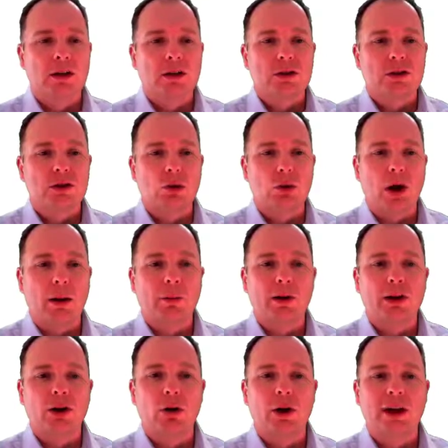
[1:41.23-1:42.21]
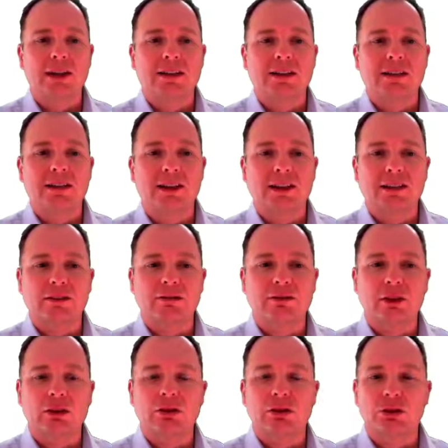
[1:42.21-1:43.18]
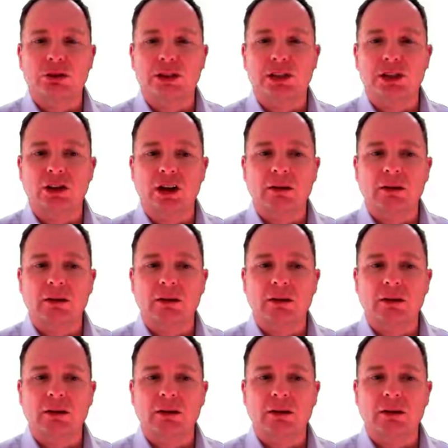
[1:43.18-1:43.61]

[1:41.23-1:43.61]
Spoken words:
So I'm going to go ahead and select filters here,